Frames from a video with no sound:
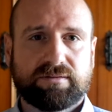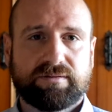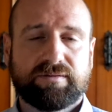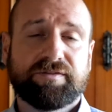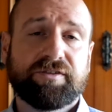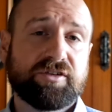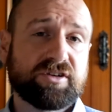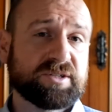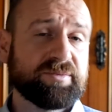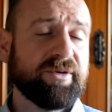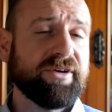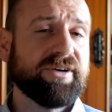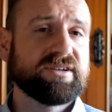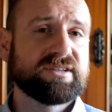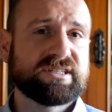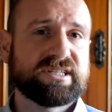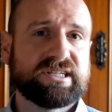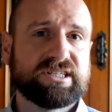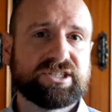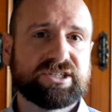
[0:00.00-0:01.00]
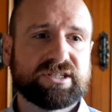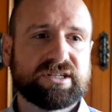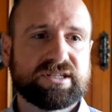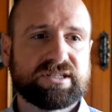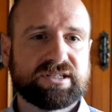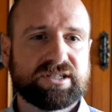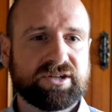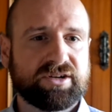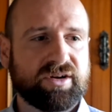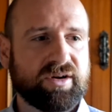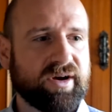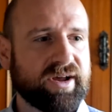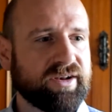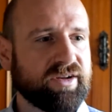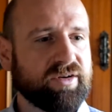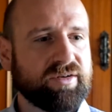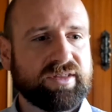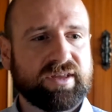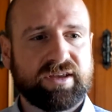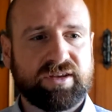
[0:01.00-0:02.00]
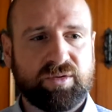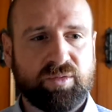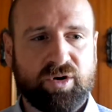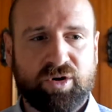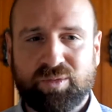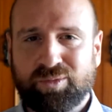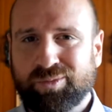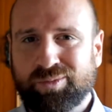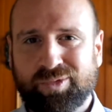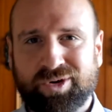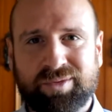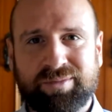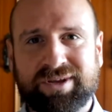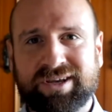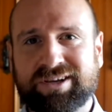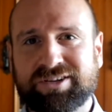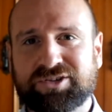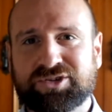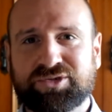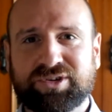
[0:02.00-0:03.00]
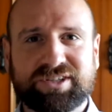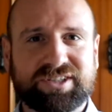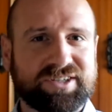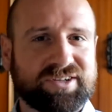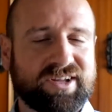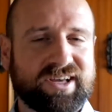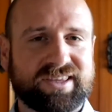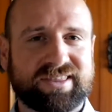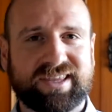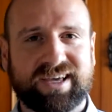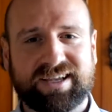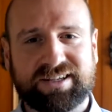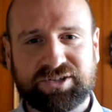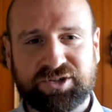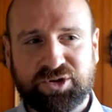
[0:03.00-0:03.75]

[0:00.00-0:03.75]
For experienced teachers, you know, I know that you won't want to be constricted like that,